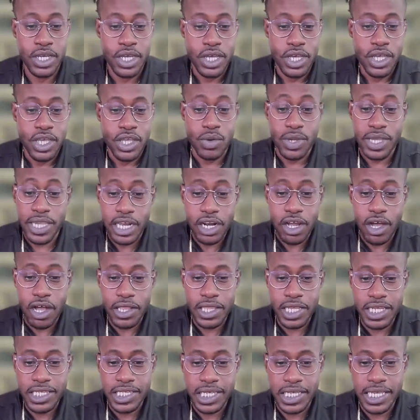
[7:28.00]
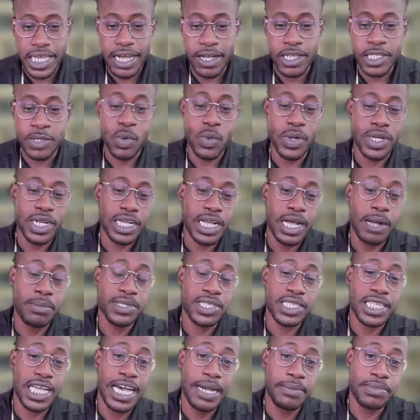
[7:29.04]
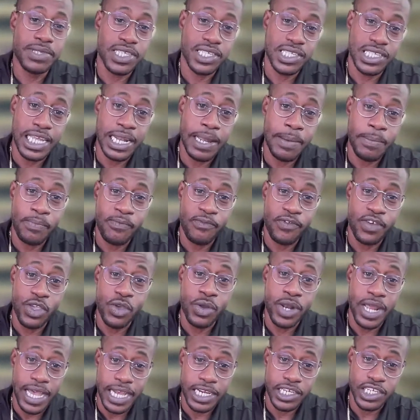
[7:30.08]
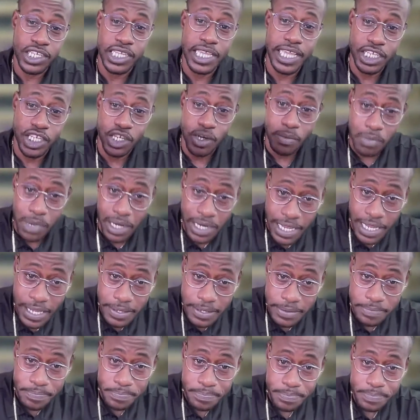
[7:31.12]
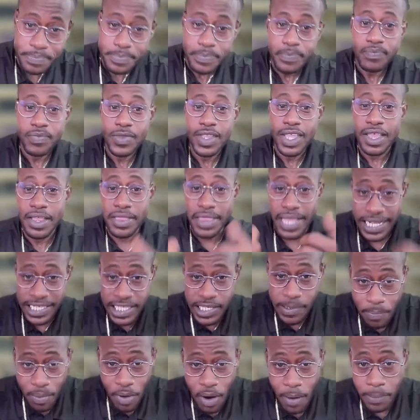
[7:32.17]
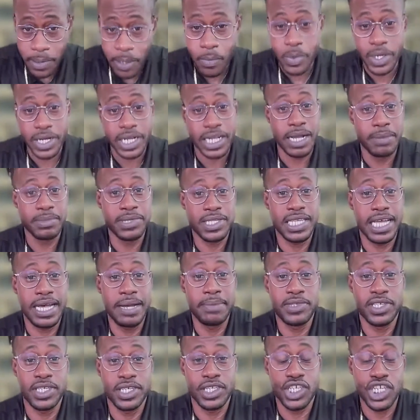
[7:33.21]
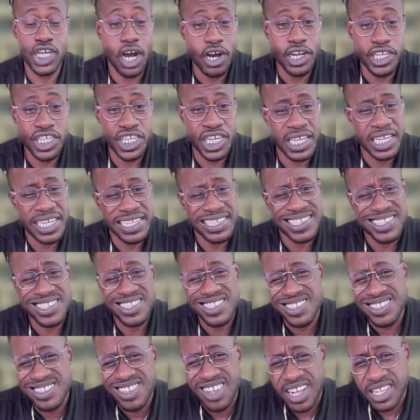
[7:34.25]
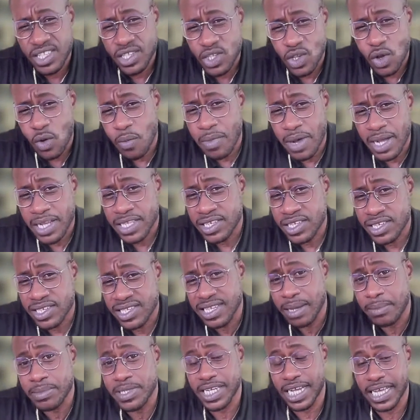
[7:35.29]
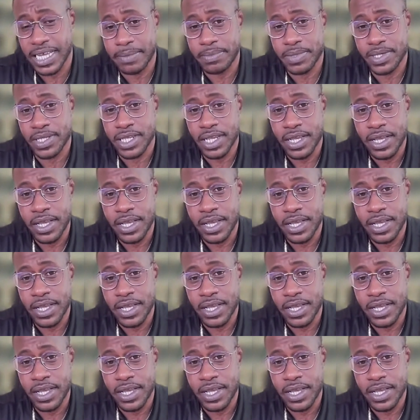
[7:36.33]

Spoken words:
you can get all these accounts, but when it comes time to set up for you to actually get your money, that's a problem. When it comes time to charging, it's not so much sometimes.